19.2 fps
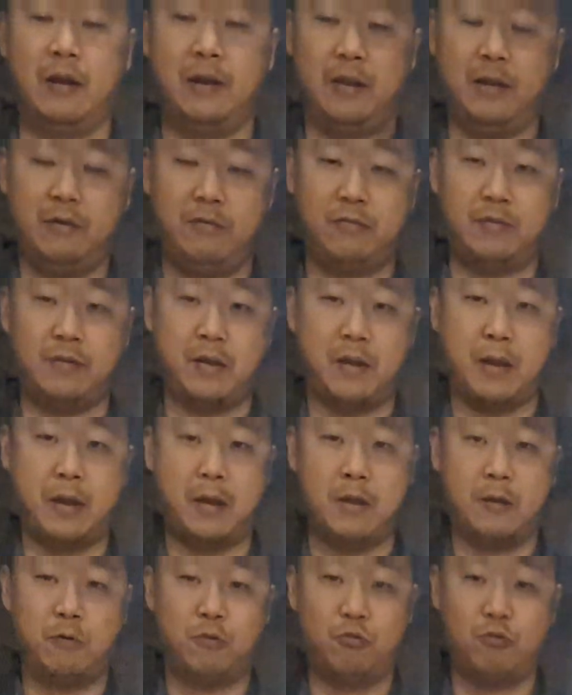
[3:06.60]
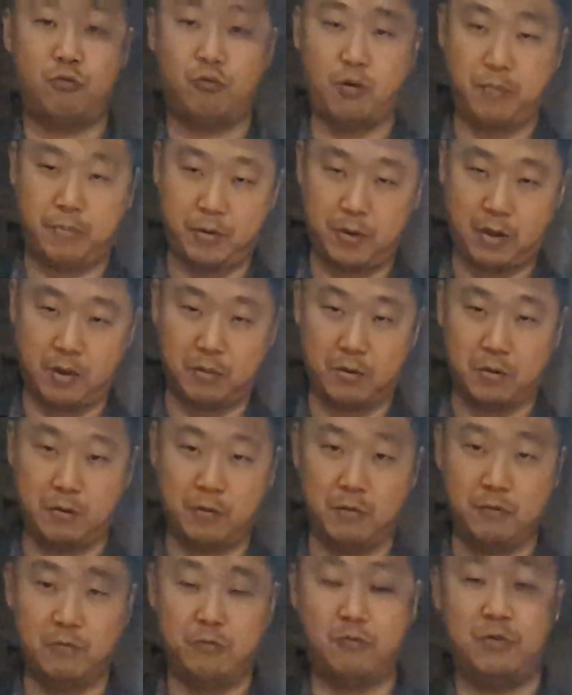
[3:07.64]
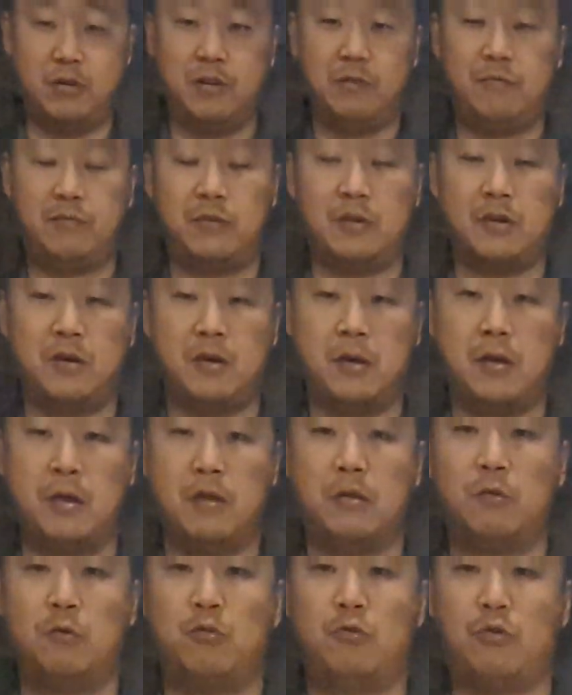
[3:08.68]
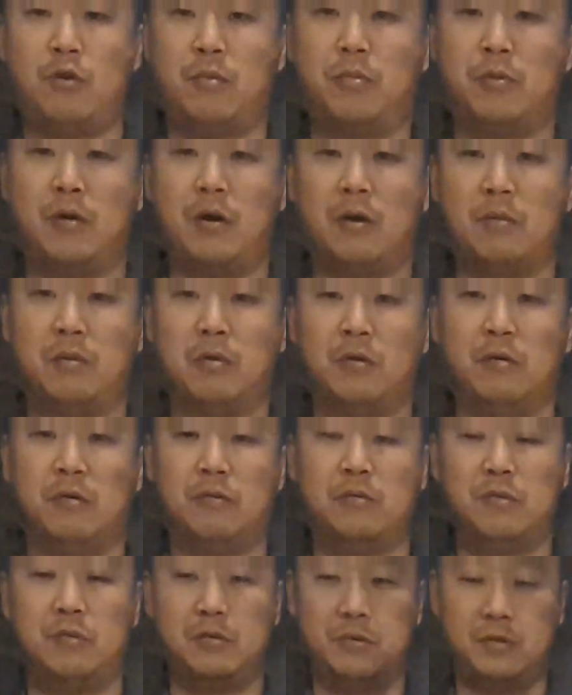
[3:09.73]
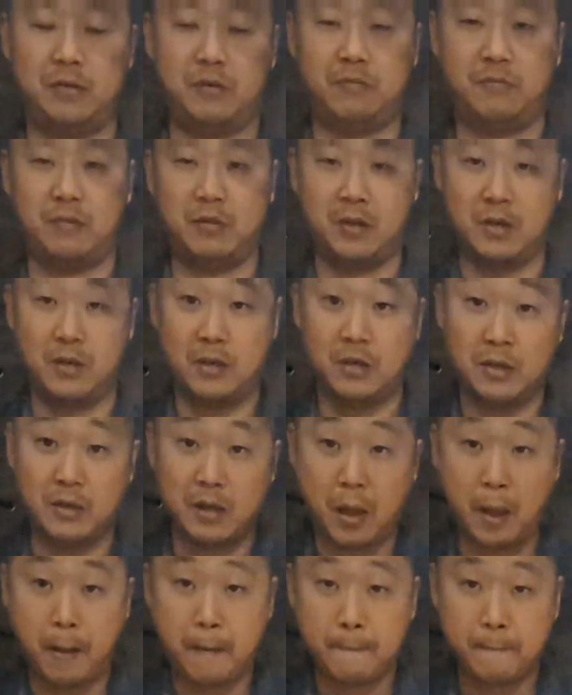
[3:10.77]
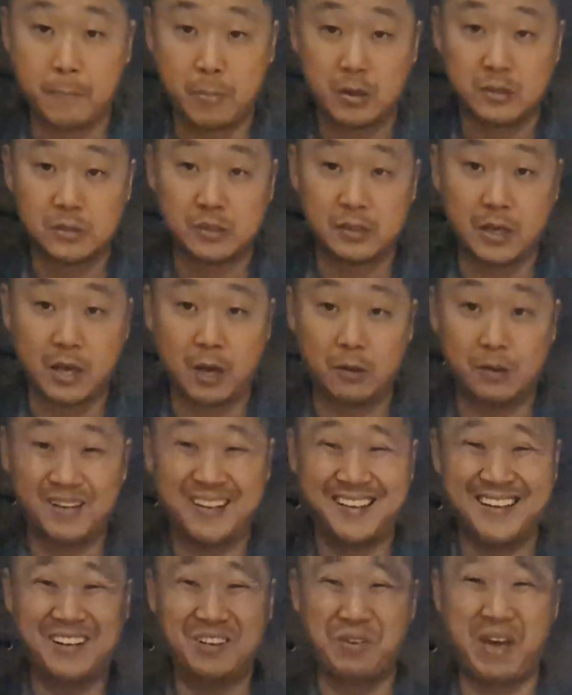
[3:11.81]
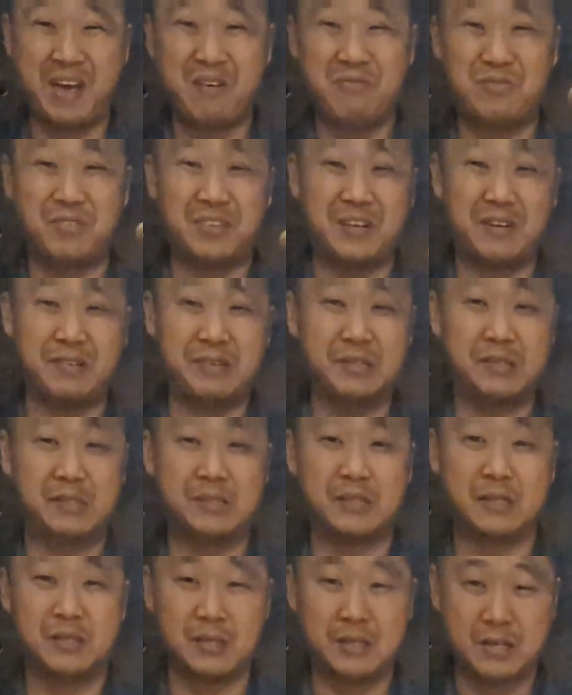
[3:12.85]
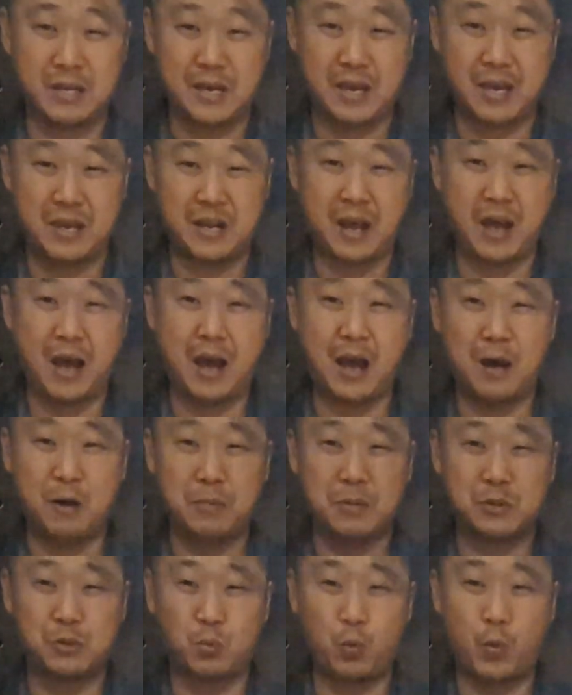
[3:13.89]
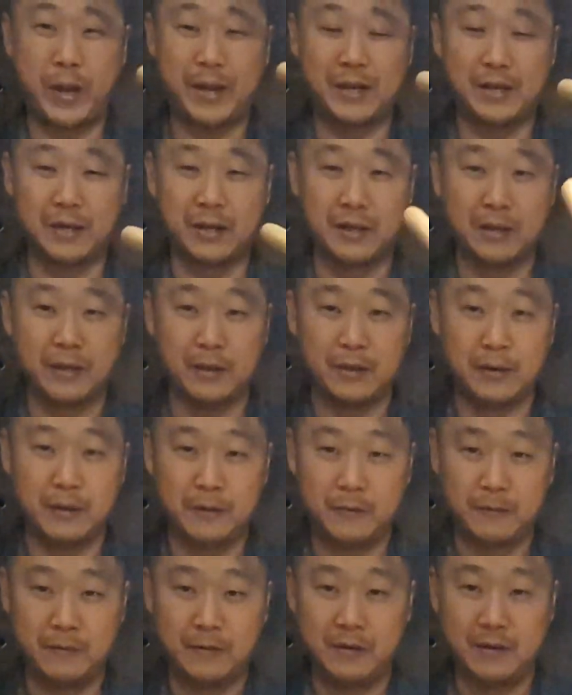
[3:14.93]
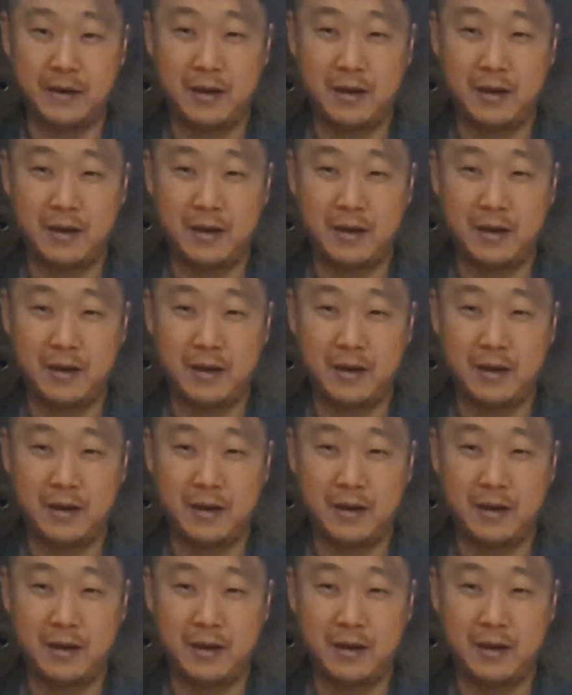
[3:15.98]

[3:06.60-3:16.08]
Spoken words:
Lift, drop the elbow, lift, drop the elbow, lift. See how little effort there is, and how much weight that